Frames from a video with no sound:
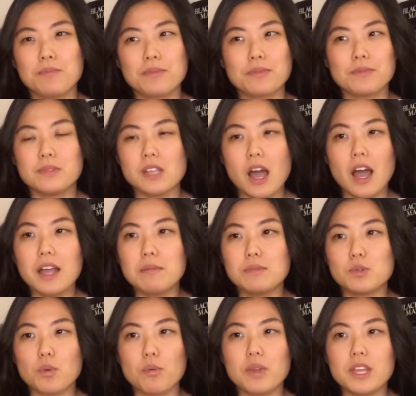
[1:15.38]
times
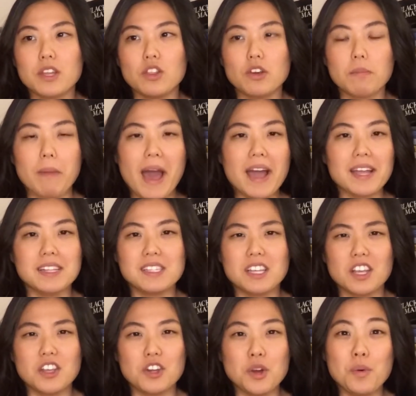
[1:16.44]
where we can look back and say,
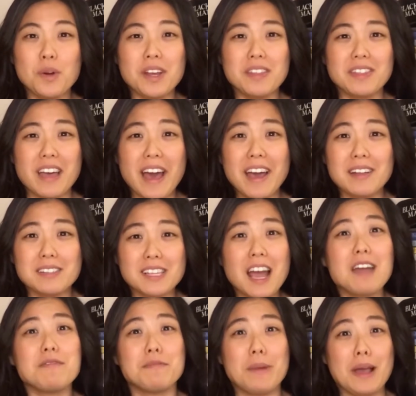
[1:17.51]
you know what, that time
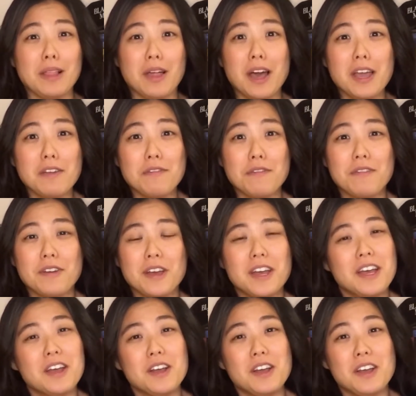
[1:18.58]
of my life
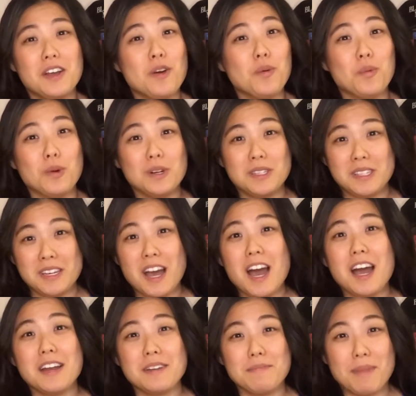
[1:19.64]
was not
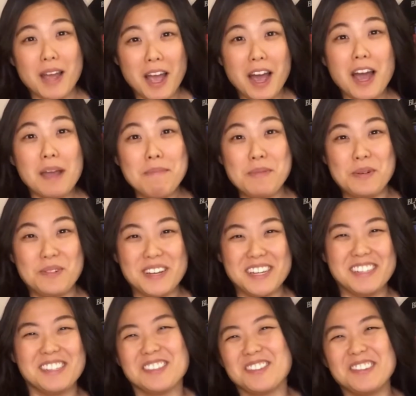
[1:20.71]
my high
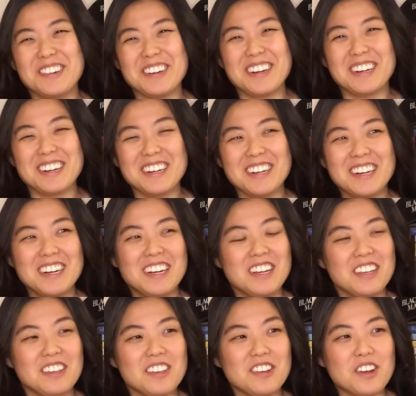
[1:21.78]
point, or,
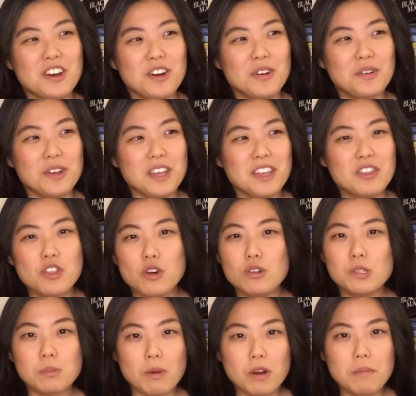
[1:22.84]
you know, in those
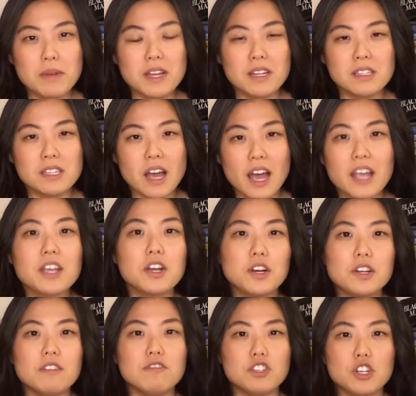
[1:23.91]
moments I could
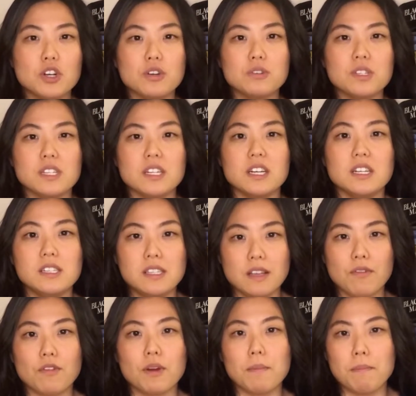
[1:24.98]
have chosen a
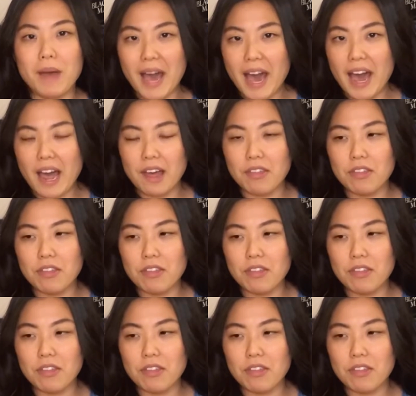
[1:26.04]
different path.